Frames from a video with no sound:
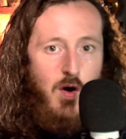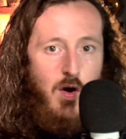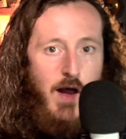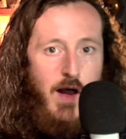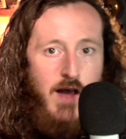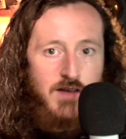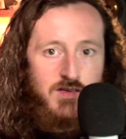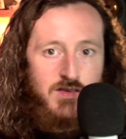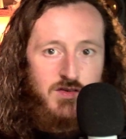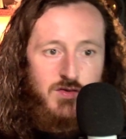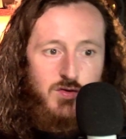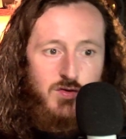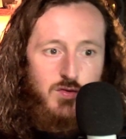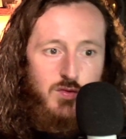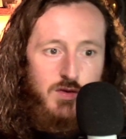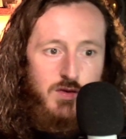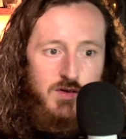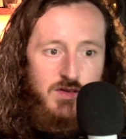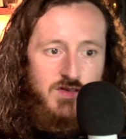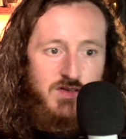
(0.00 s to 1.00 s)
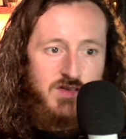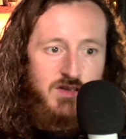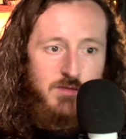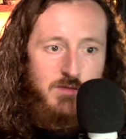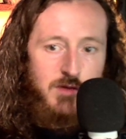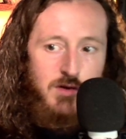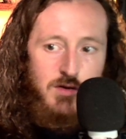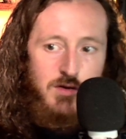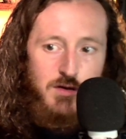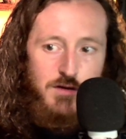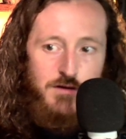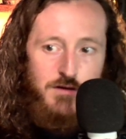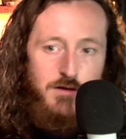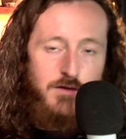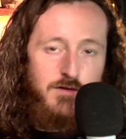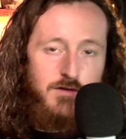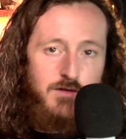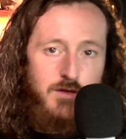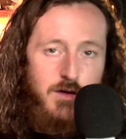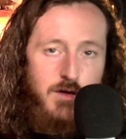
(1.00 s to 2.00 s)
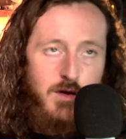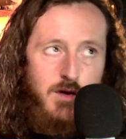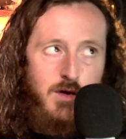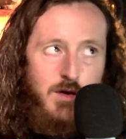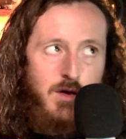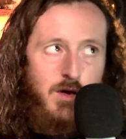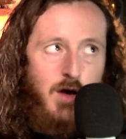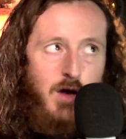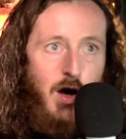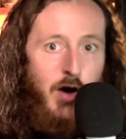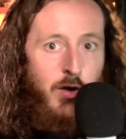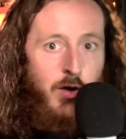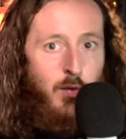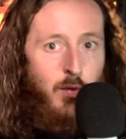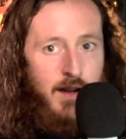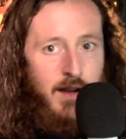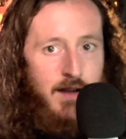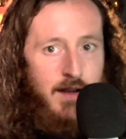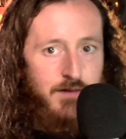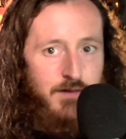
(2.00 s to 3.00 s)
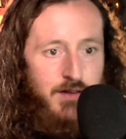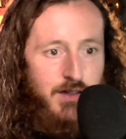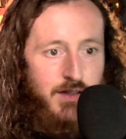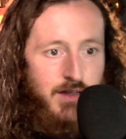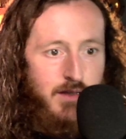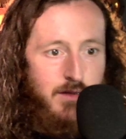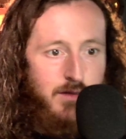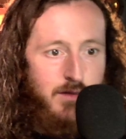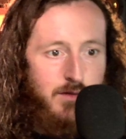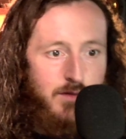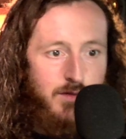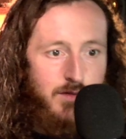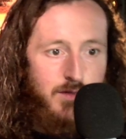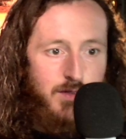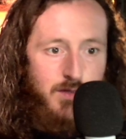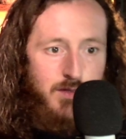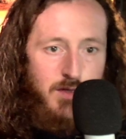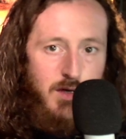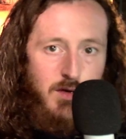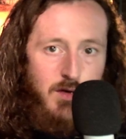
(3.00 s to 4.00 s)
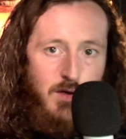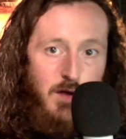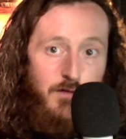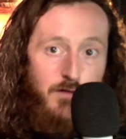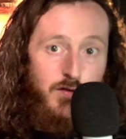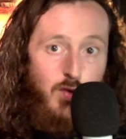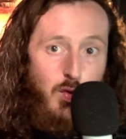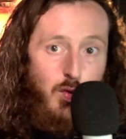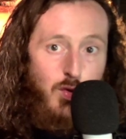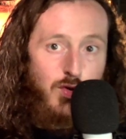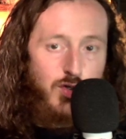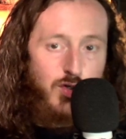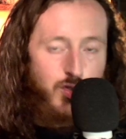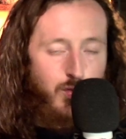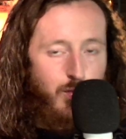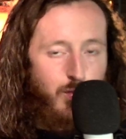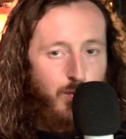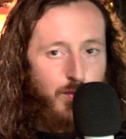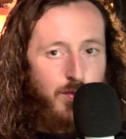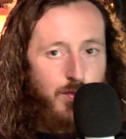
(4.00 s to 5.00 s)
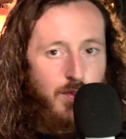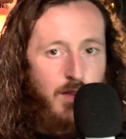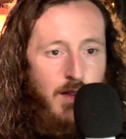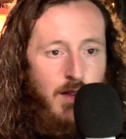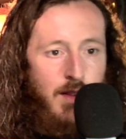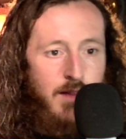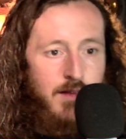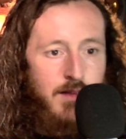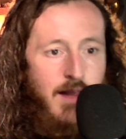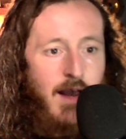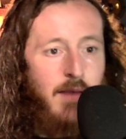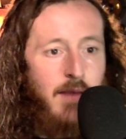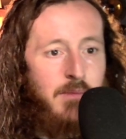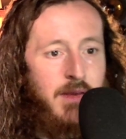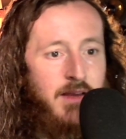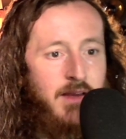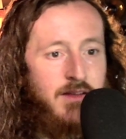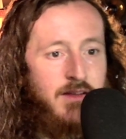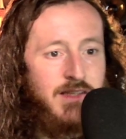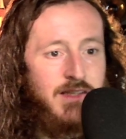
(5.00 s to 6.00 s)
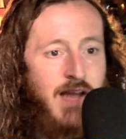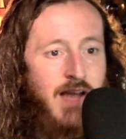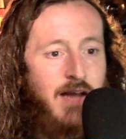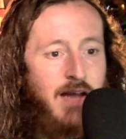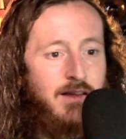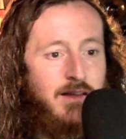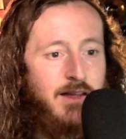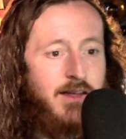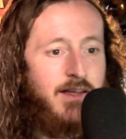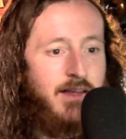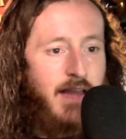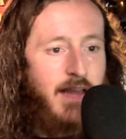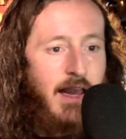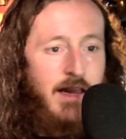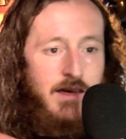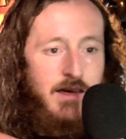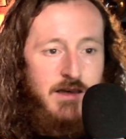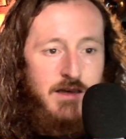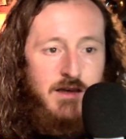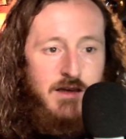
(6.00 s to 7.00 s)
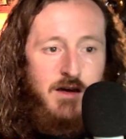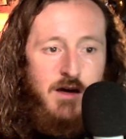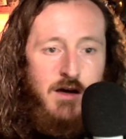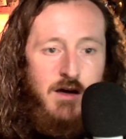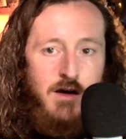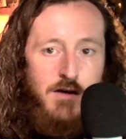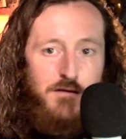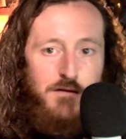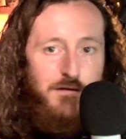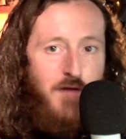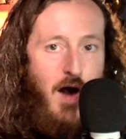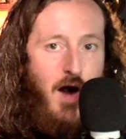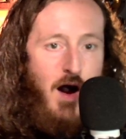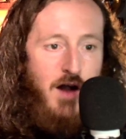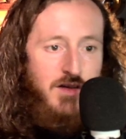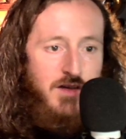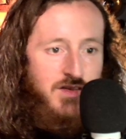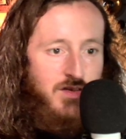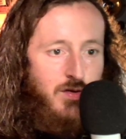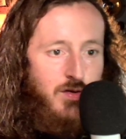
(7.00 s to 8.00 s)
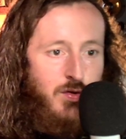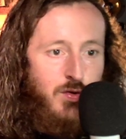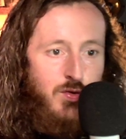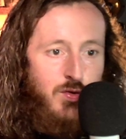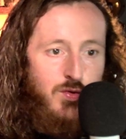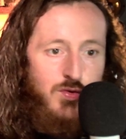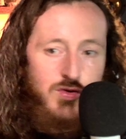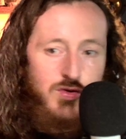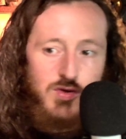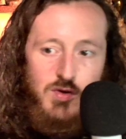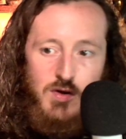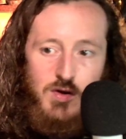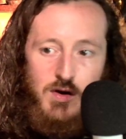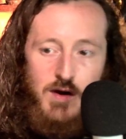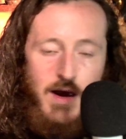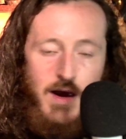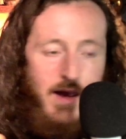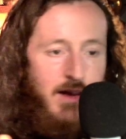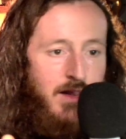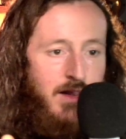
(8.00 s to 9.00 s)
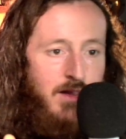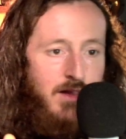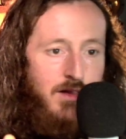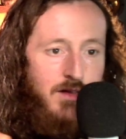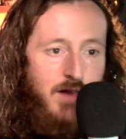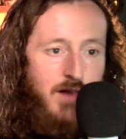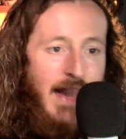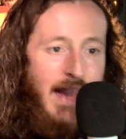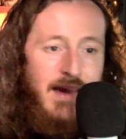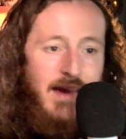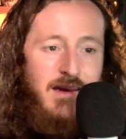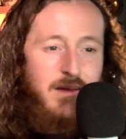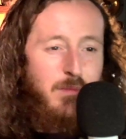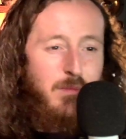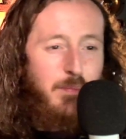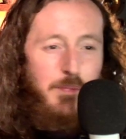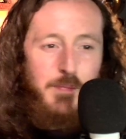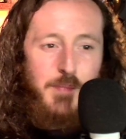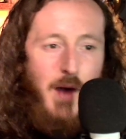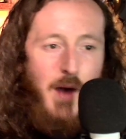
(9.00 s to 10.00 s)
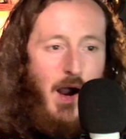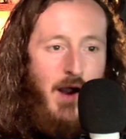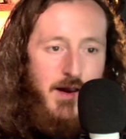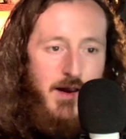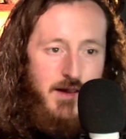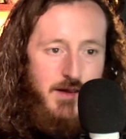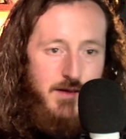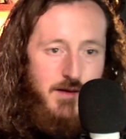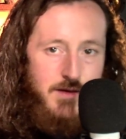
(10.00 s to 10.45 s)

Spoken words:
has to do with the similar unraveling, of your truth. That means not letting any Fox News or anybody,